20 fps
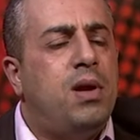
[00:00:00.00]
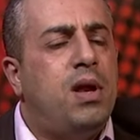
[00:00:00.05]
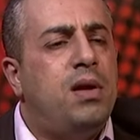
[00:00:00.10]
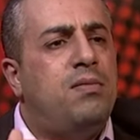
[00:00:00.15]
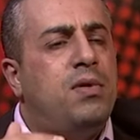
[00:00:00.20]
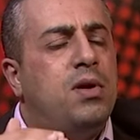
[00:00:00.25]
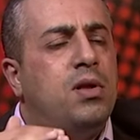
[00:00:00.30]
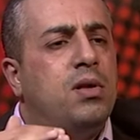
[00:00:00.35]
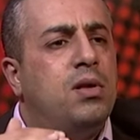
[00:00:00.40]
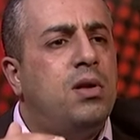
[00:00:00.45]

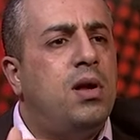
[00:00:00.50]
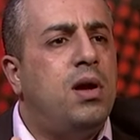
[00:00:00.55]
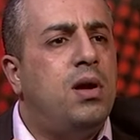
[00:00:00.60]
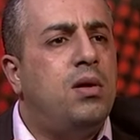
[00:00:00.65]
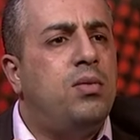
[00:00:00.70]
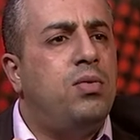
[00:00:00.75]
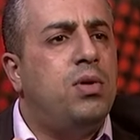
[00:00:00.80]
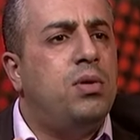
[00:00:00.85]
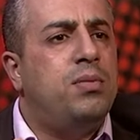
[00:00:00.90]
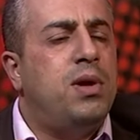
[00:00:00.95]
level
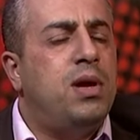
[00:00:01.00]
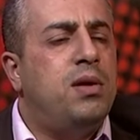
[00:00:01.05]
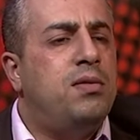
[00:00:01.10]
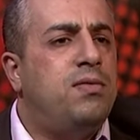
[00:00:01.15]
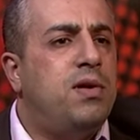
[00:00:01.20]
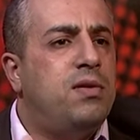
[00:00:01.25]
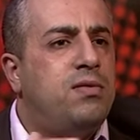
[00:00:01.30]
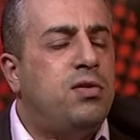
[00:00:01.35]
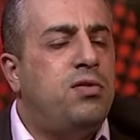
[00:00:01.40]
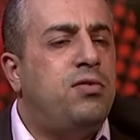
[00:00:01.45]
will be in
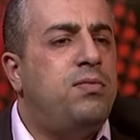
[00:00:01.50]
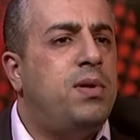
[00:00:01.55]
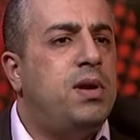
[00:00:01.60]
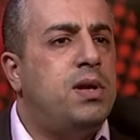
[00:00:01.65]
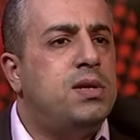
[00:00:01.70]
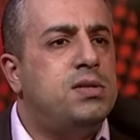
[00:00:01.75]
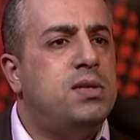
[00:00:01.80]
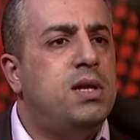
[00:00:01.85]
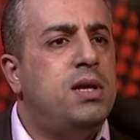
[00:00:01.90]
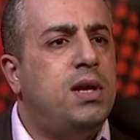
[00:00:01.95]
favor of
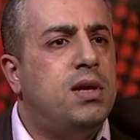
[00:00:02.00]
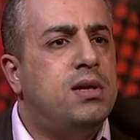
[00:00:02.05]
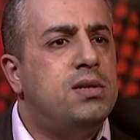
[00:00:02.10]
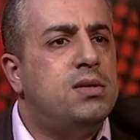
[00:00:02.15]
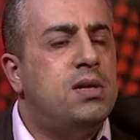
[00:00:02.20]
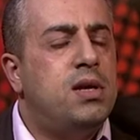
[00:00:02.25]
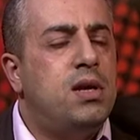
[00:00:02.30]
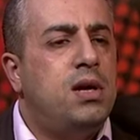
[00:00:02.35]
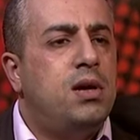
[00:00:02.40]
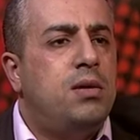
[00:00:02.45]
Palestinians,
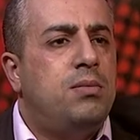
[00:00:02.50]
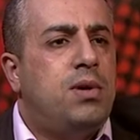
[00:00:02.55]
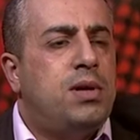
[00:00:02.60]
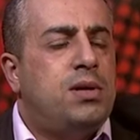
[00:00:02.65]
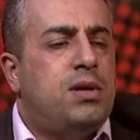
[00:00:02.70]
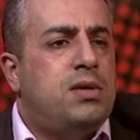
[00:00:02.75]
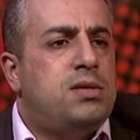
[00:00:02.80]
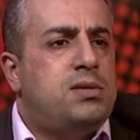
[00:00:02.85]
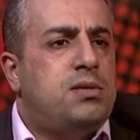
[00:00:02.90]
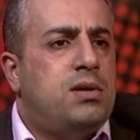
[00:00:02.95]
but
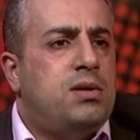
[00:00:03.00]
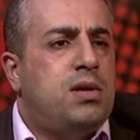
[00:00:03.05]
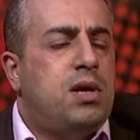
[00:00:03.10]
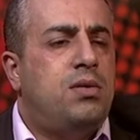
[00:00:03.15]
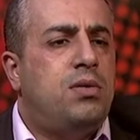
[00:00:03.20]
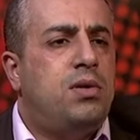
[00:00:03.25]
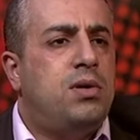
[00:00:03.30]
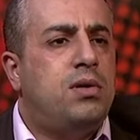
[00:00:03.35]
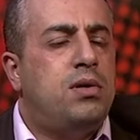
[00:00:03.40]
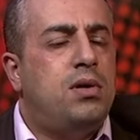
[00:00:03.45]
it's not
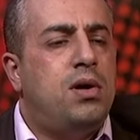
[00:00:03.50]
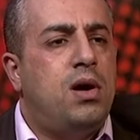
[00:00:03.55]
our